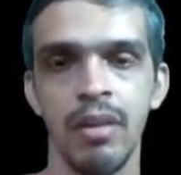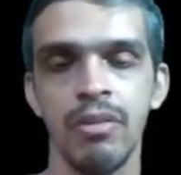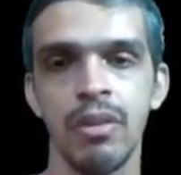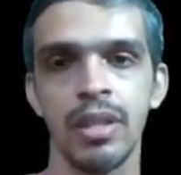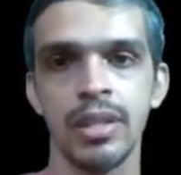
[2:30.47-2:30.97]

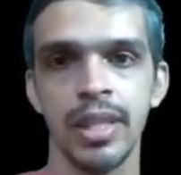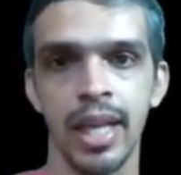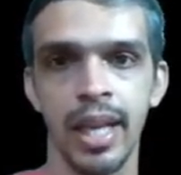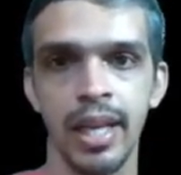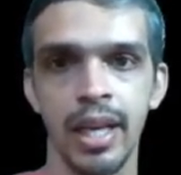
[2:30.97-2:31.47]
and for
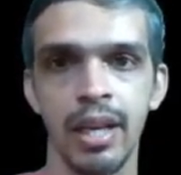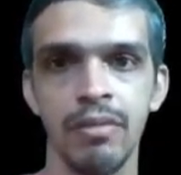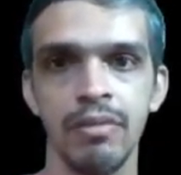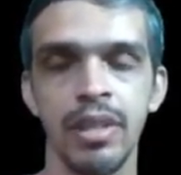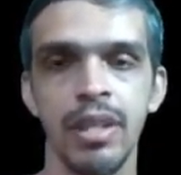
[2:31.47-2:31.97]
the
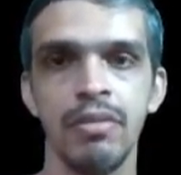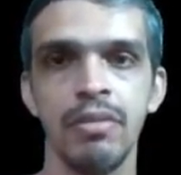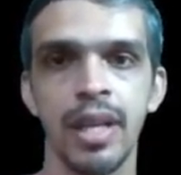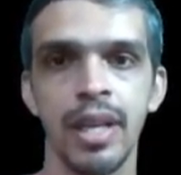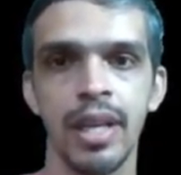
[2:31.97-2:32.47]
second half
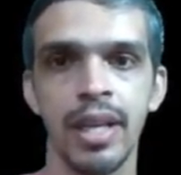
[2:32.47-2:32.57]
if